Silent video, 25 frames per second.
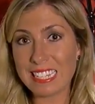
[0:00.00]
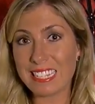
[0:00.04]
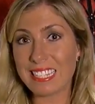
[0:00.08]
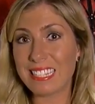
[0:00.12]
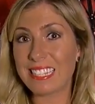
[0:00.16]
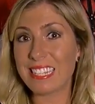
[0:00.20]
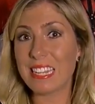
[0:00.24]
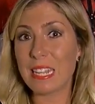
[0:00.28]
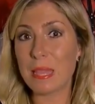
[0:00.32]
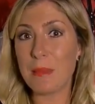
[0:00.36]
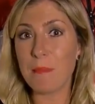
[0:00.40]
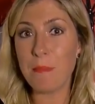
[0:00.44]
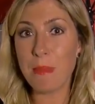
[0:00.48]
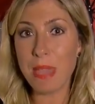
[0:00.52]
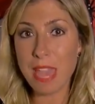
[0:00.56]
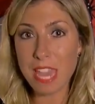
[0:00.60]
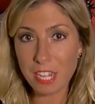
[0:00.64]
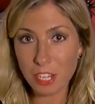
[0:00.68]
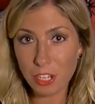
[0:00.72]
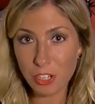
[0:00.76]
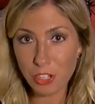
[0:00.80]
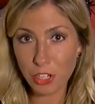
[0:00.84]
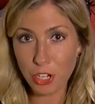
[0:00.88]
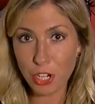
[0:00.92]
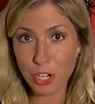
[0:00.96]
city
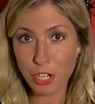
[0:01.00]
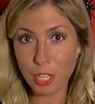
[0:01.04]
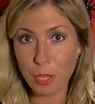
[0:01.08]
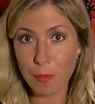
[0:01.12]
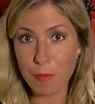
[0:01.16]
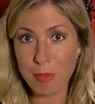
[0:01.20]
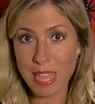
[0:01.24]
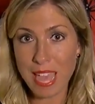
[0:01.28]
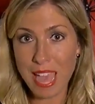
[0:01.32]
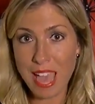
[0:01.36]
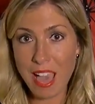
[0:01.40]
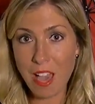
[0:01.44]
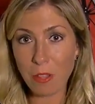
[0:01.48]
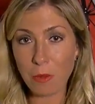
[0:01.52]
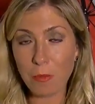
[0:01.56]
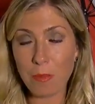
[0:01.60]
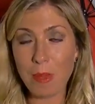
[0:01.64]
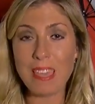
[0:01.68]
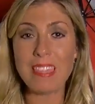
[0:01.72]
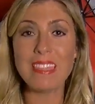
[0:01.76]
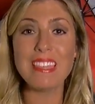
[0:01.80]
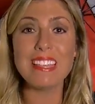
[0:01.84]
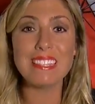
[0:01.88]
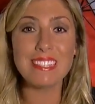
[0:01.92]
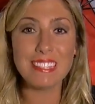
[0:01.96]
manager could be out
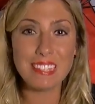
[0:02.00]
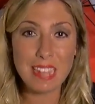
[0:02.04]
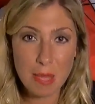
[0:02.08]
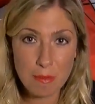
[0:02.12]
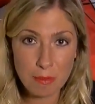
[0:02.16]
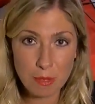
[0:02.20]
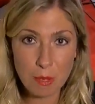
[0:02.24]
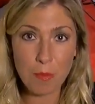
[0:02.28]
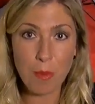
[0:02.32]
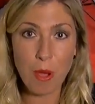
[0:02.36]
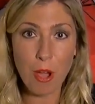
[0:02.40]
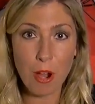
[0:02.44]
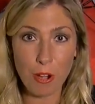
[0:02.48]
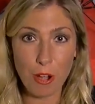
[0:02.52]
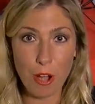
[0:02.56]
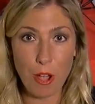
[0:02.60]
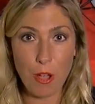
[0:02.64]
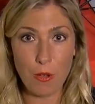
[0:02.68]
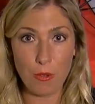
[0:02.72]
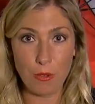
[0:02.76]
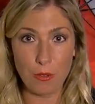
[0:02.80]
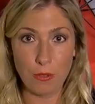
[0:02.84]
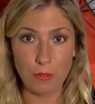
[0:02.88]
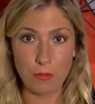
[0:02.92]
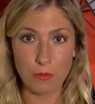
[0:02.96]
by this time
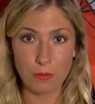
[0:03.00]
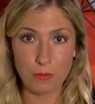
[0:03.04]
tomorrow.